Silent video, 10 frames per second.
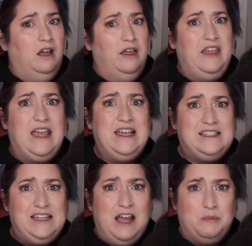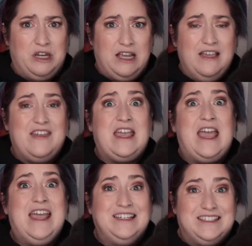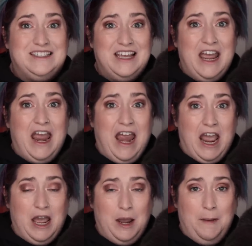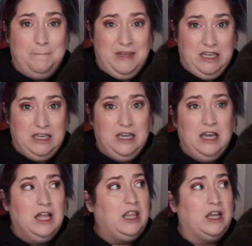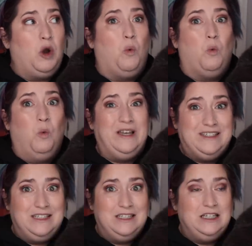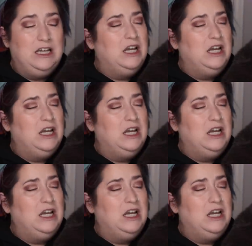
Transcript: And they hissed at me. They hissed at me. Like, what?